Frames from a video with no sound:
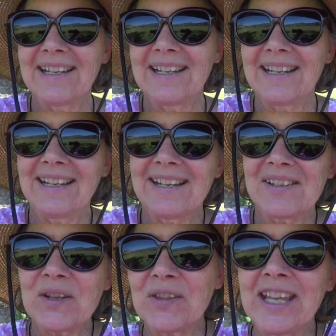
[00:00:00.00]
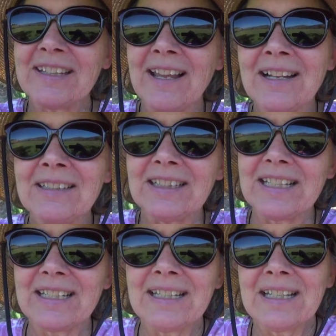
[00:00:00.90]
then
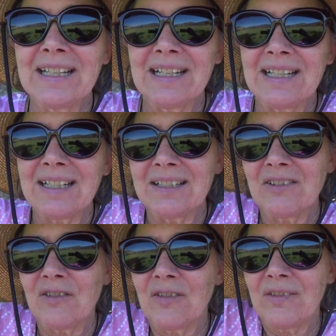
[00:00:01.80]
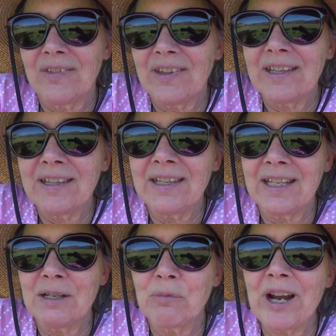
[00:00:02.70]
luckily,
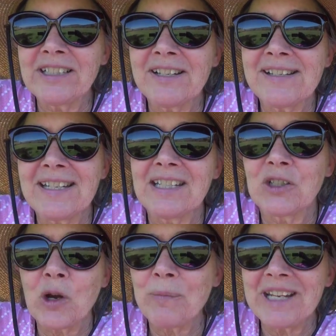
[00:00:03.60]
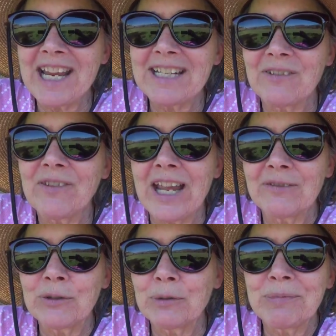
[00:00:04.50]
the pregnancy terminated
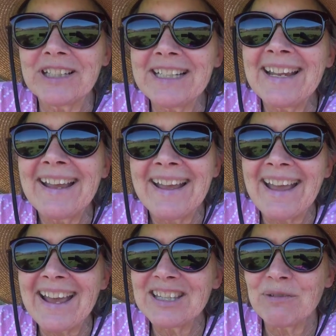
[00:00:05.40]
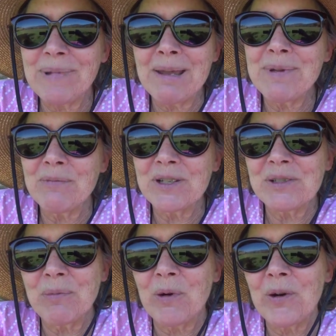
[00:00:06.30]
favorably, and the baby
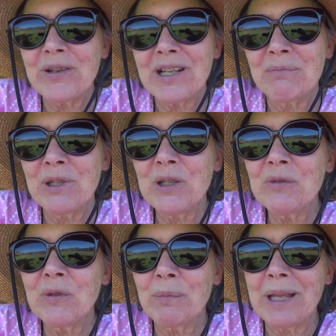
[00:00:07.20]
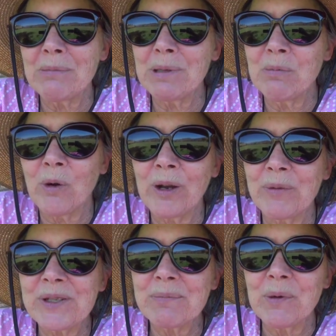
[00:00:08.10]
was born. A beautiful baby boy
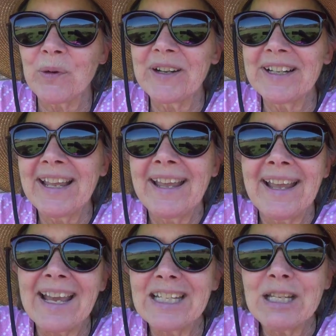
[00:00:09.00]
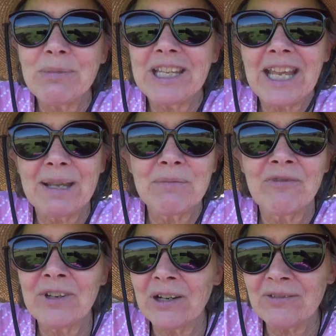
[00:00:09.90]
was born, and he became
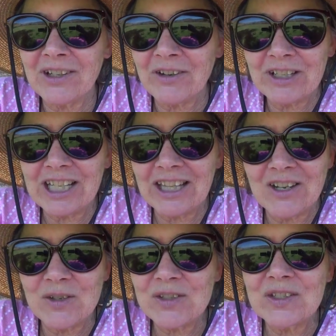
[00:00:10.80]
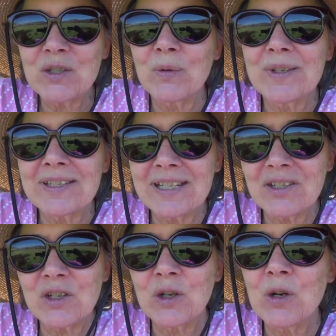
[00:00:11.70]
very, very close to his
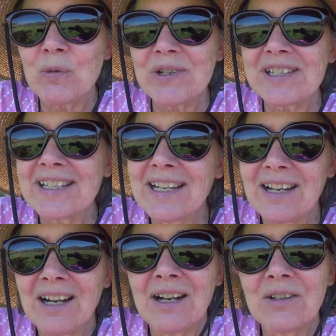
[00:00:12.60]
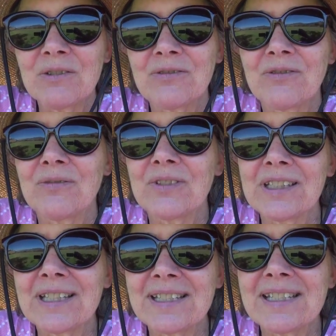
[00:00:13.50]
sister, who was, oh,
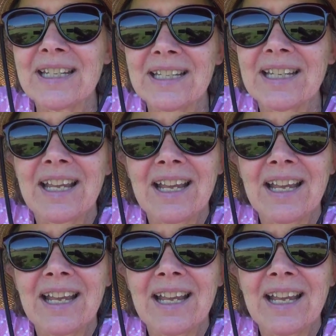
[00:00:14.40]
let's see,